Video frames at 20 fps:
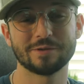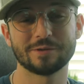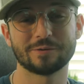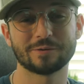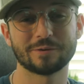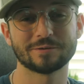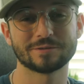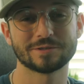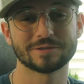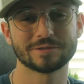be
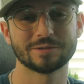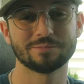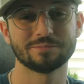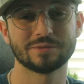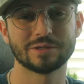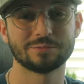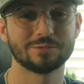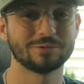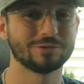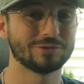gross to some
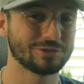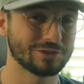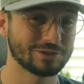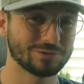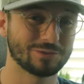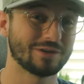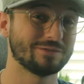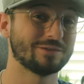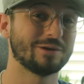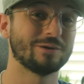people, it's
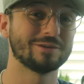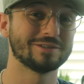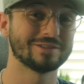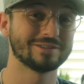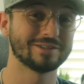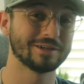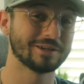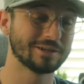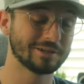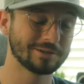just what I've always
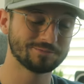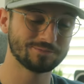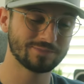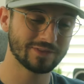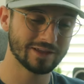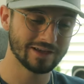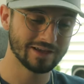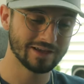done